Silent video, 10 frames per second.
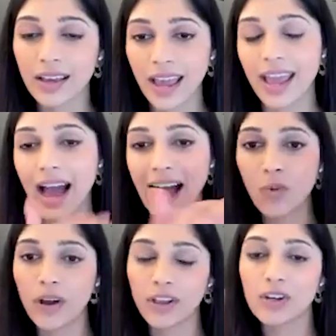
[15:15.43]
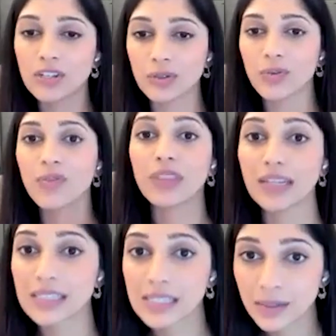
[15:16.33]
hey, I want you to do
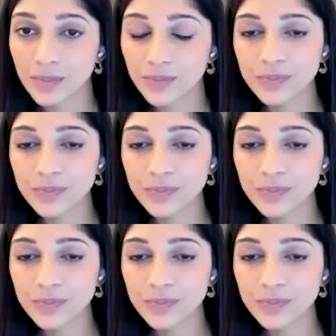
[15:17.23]
this.